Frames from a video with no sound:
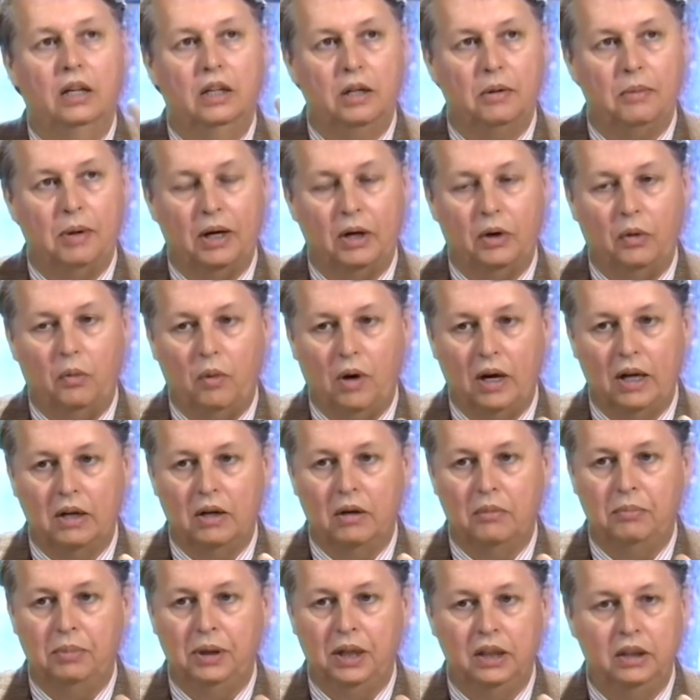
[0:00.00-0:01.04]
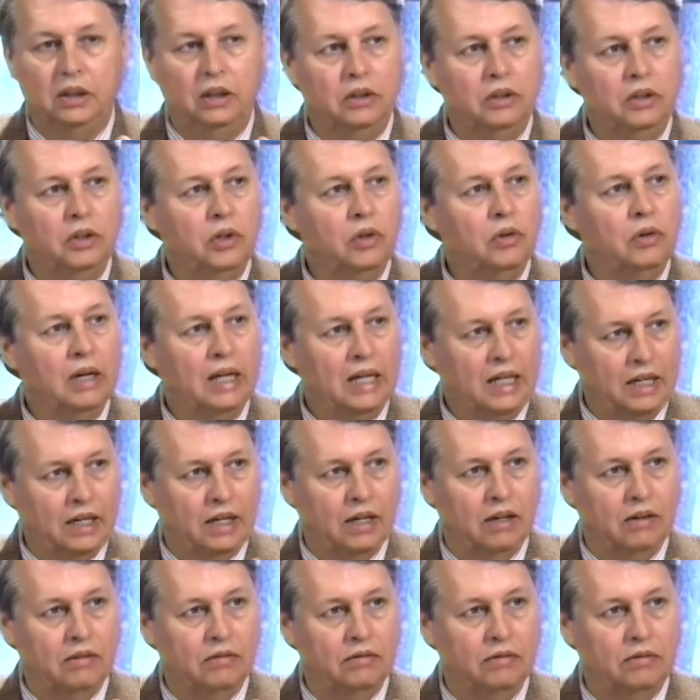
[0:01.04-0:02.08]
no matter what opinion you
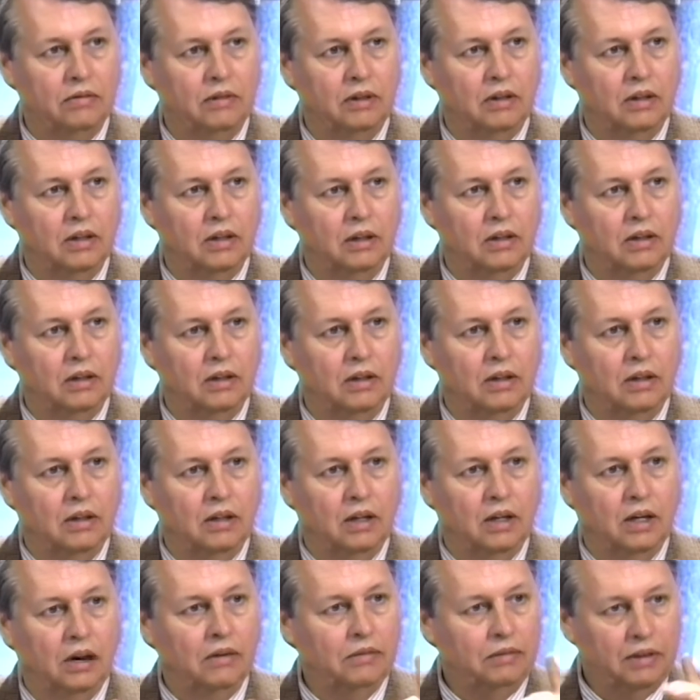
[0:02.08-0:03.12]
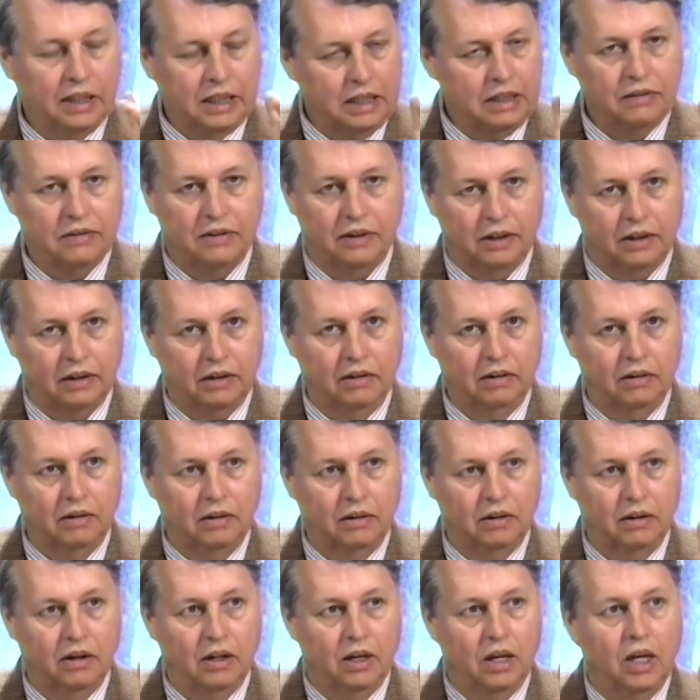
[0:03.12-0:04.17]
have of anything,
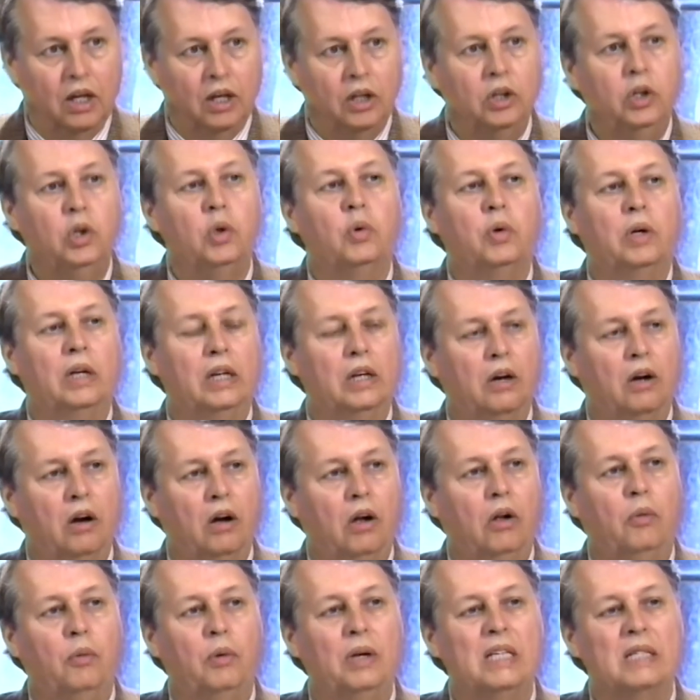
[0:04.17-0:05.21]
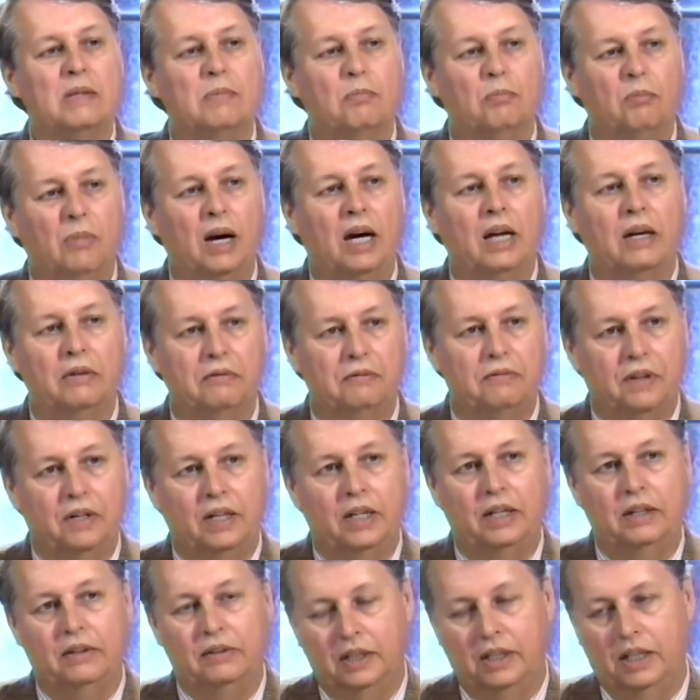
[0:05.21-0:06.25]
you can always
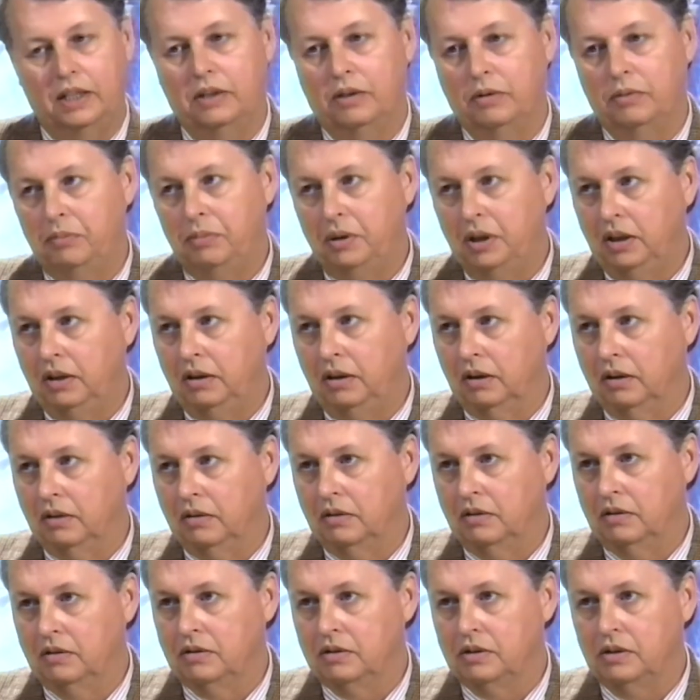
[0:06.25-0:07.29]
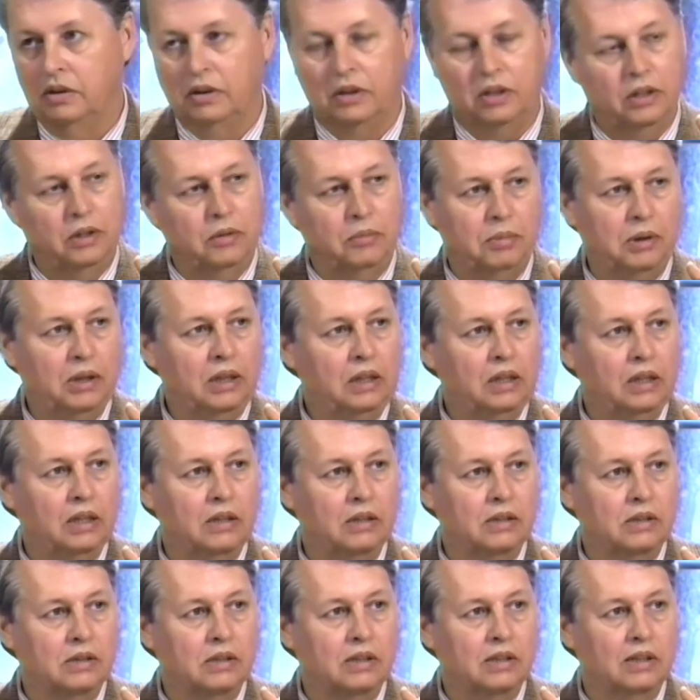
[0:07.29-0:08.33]
modify that opinion, so that
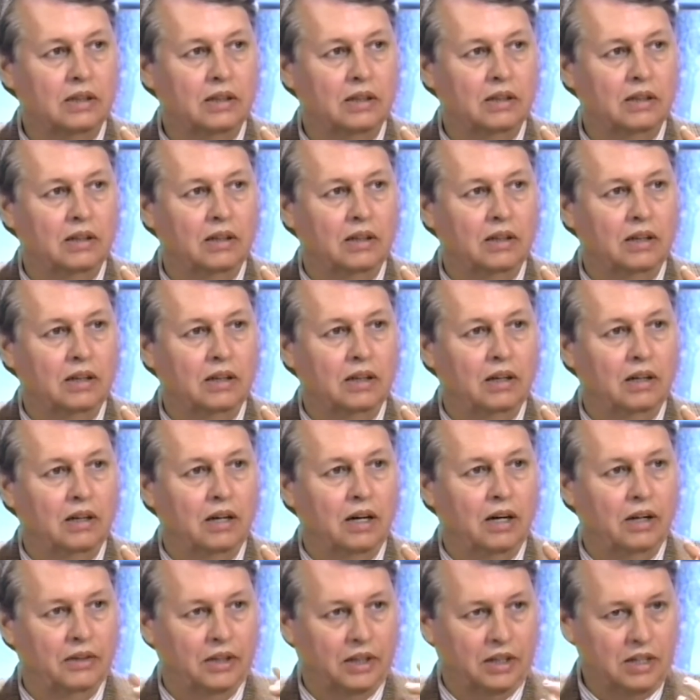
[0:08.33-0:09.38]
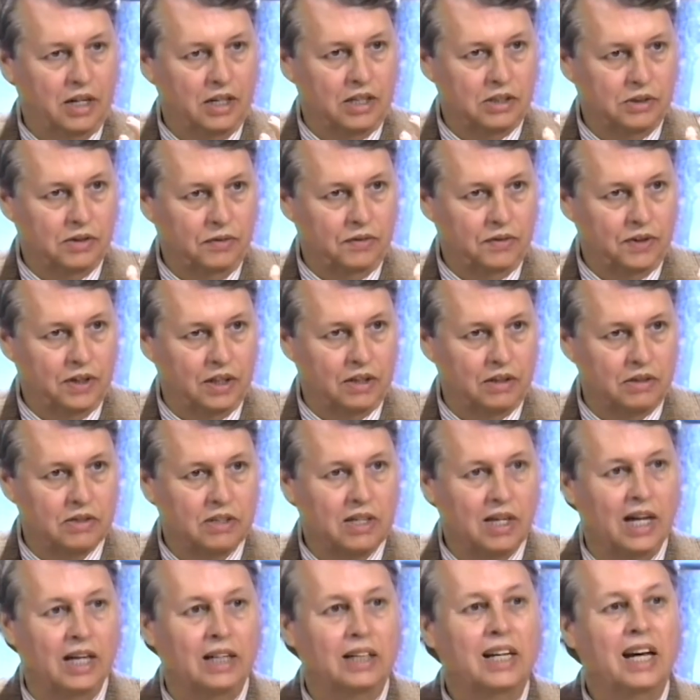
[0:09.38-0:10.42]
opinions are the kinds of things
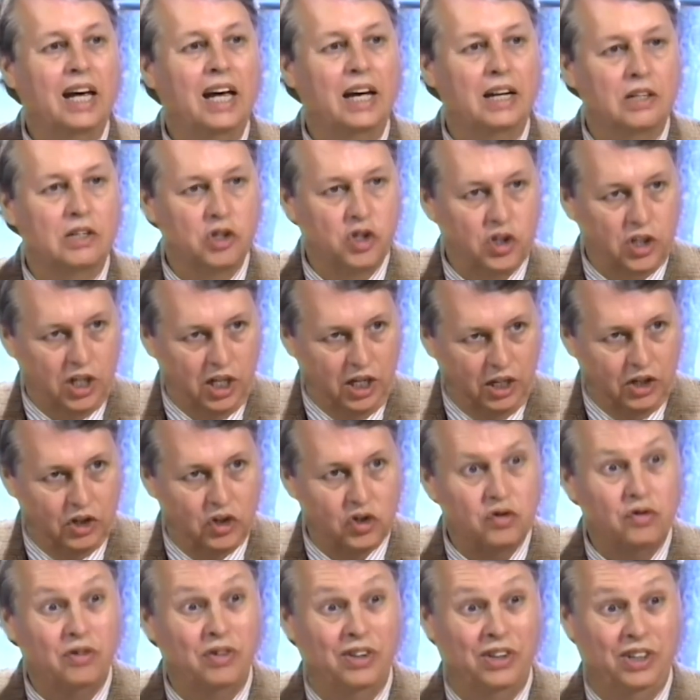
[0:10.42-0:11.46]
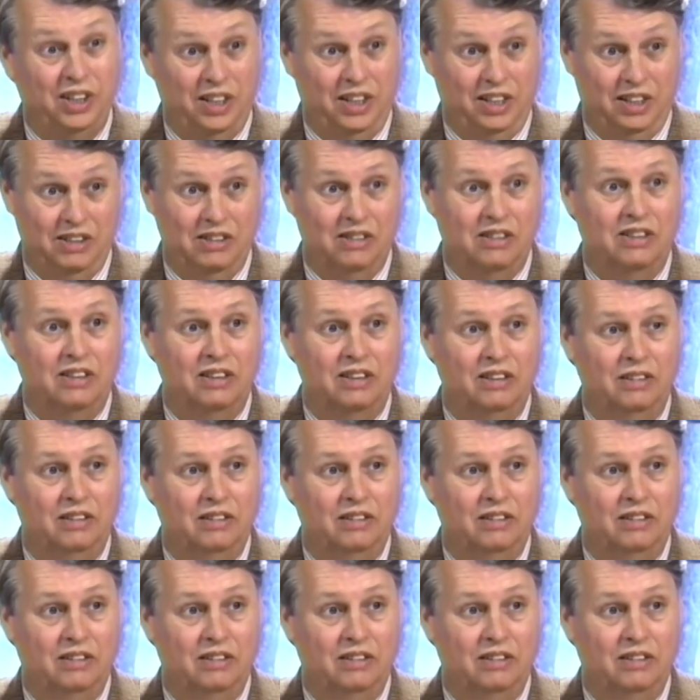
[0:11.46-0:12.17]
that can change very easily.